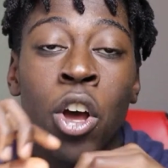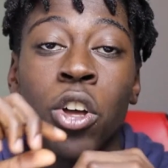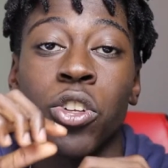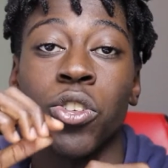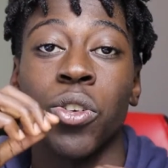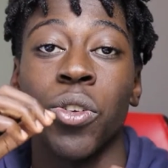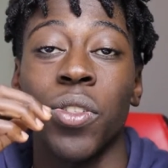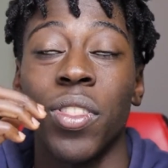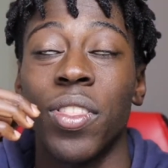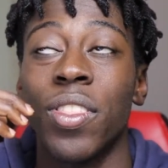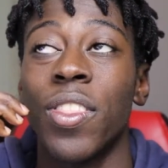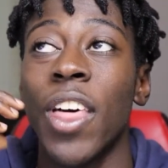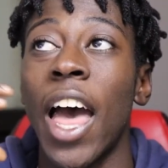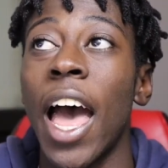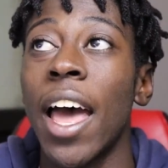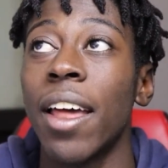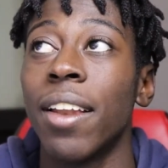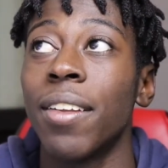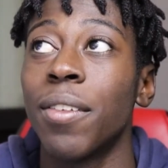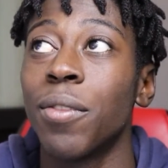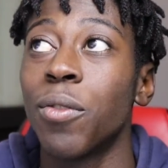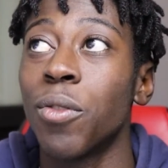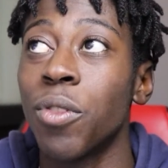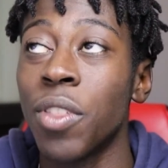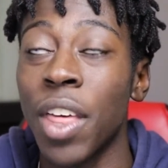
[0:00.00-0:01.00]
So
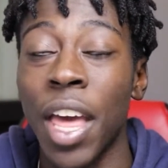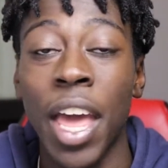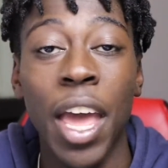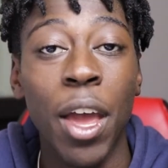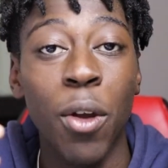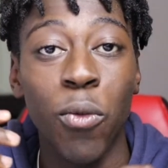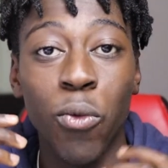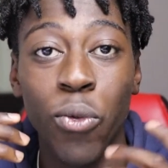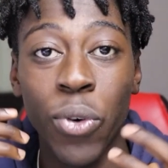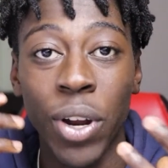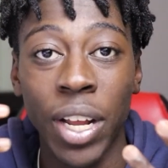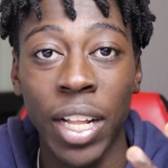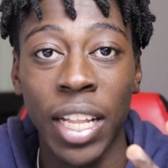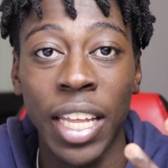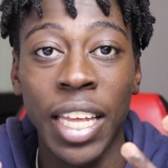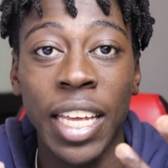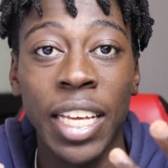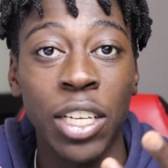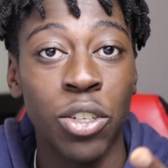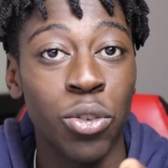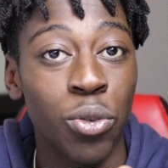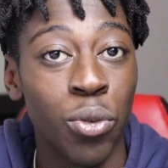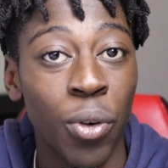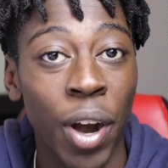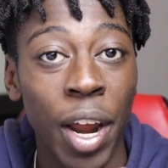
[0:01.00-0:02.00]
that there
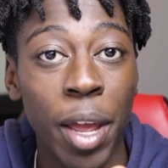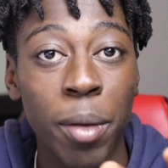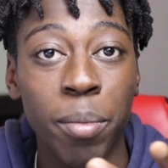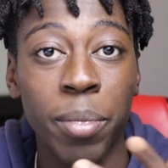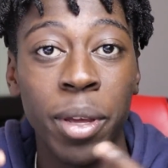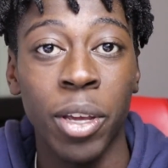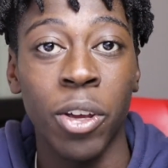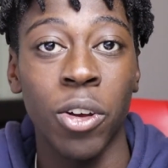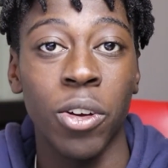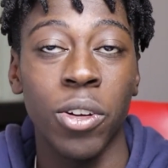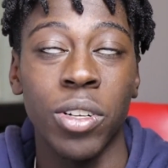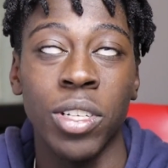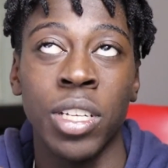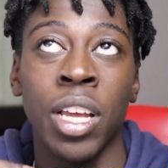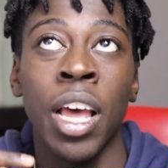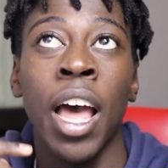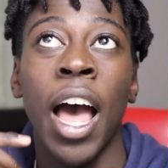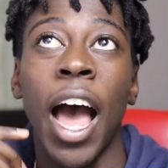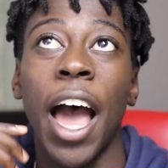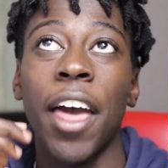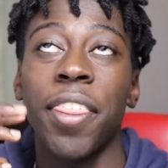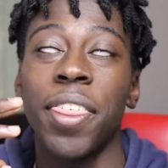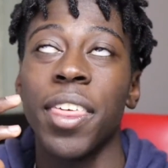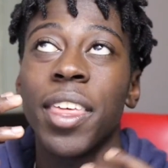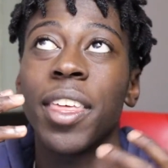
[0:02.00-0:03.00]
really is great, because
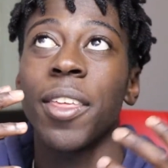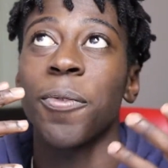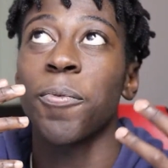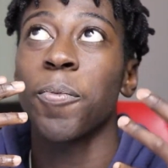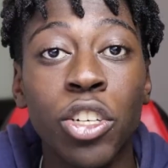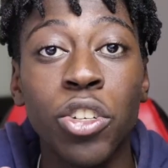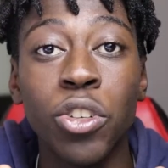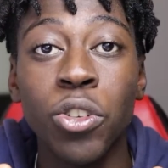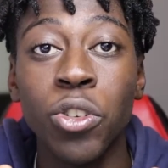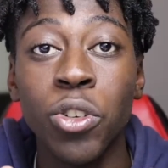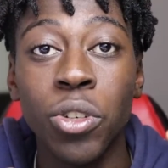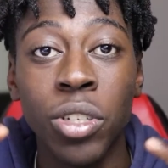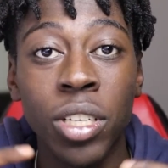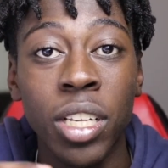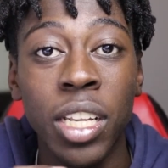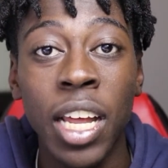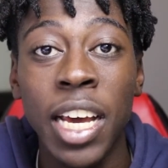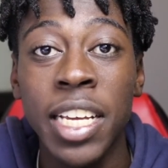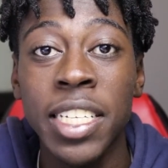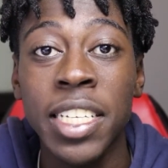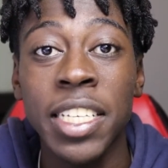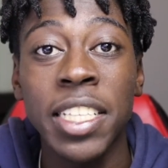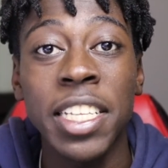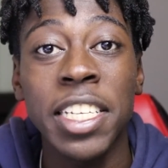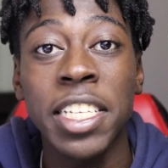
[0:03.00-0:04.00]
I think they're just
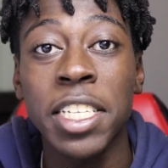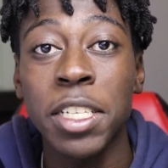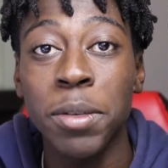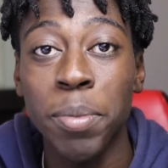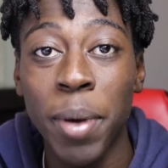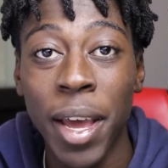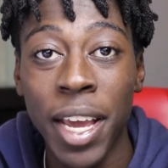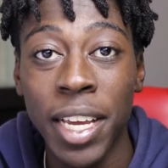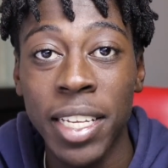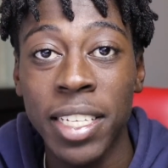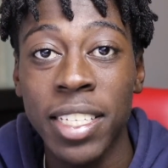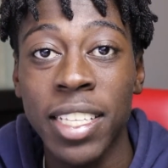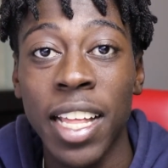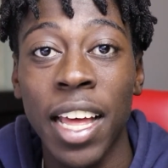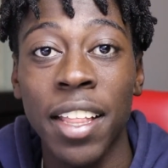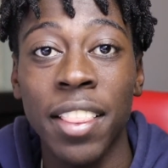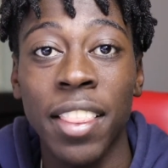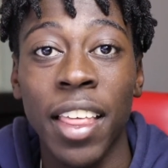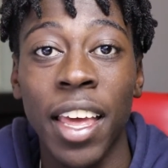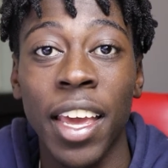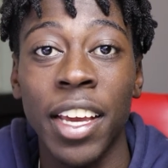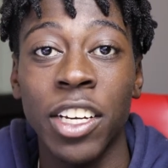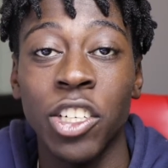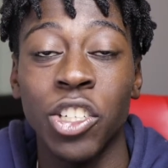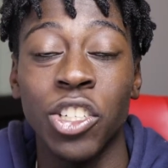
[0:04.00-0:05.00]
utilizing the space
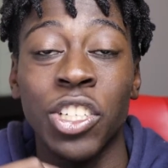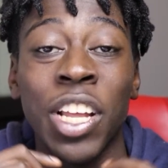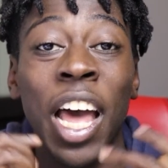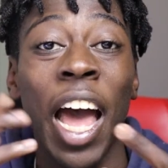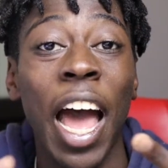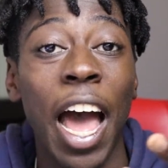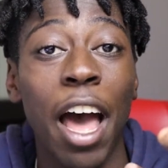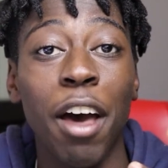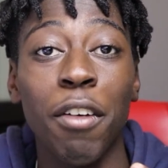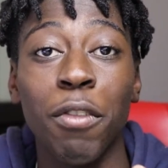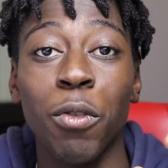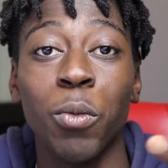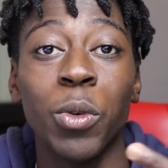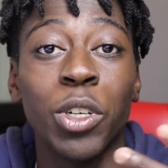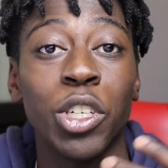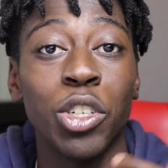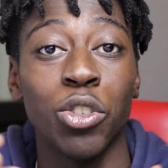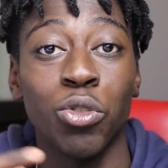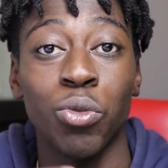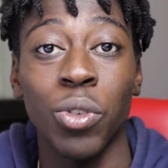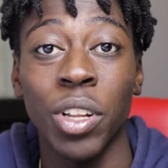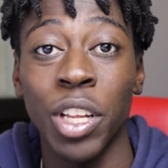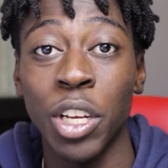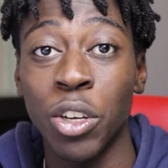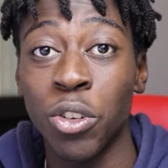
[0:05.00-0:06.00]
that they just have,
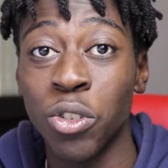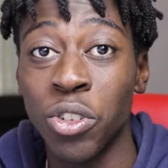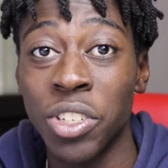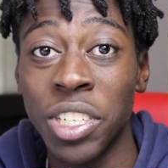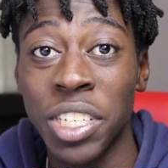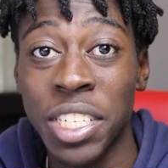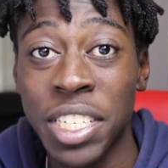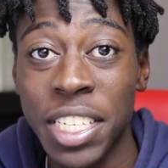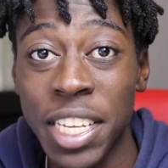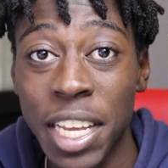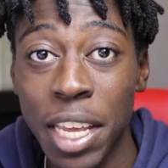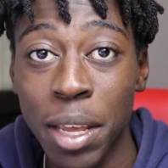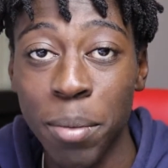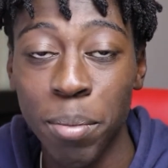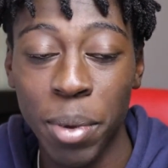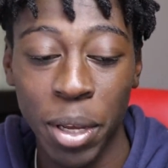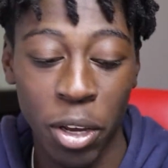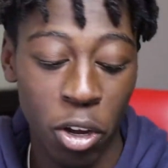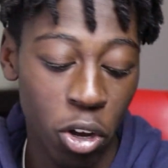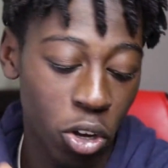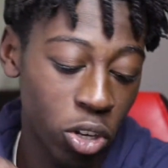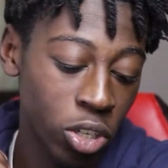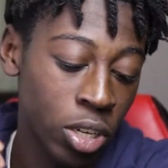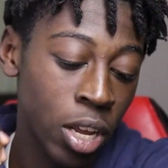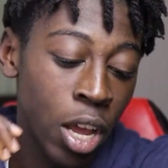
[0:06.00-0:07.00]
which is really good to see,
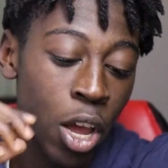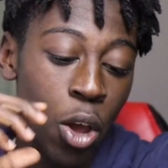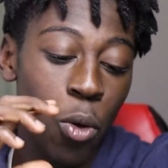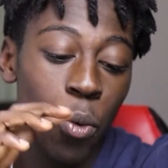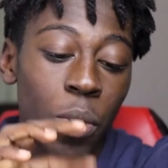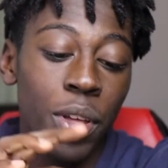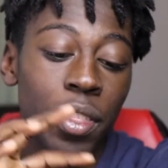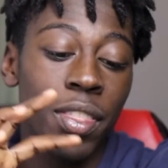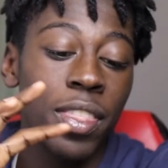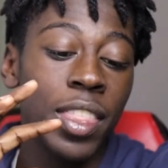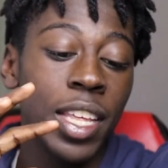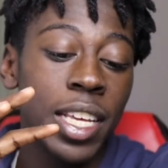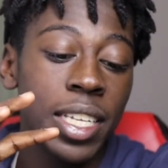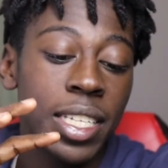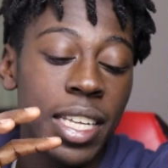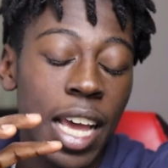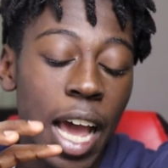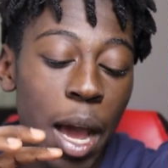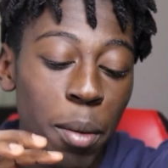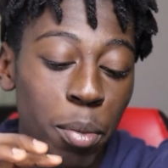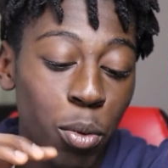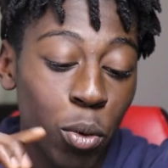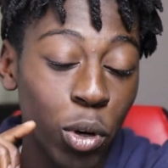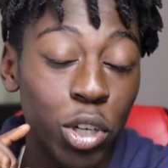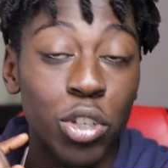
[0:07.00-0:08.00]
because with this
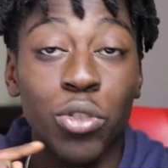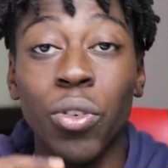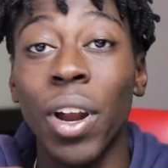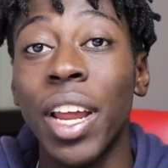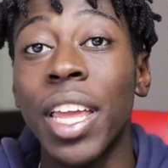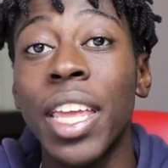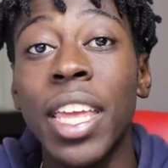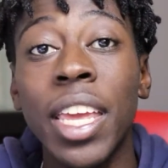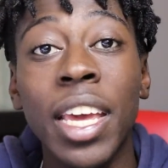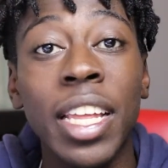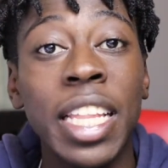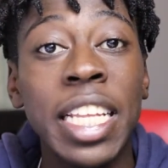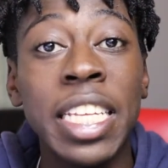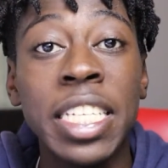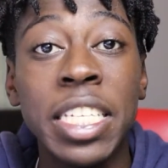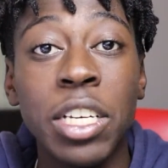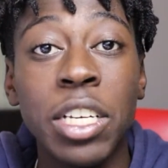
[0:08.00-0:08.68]
Apple Watch right here, the